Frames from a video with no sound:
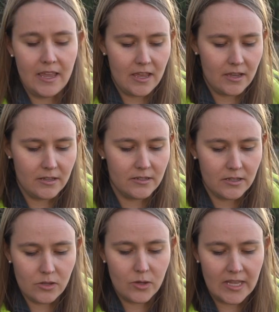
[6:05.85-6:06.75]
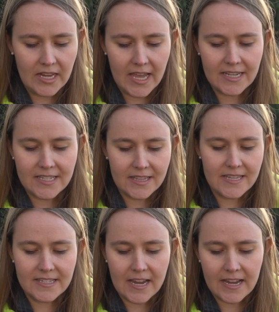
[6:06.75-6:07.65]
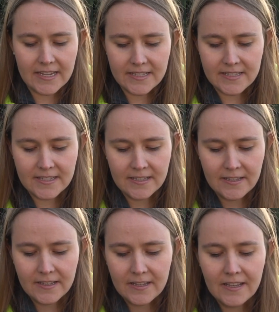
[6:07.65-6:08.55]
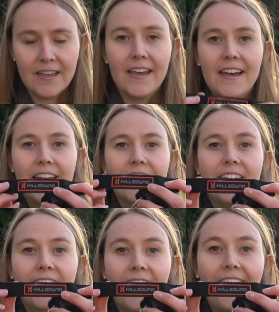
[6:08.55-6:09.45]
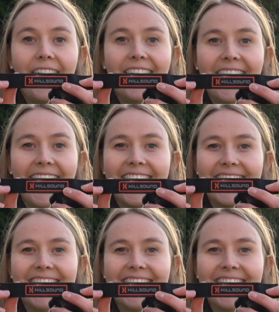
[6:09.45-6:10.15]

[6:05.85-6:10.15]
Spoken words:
and you can get these guys at REI.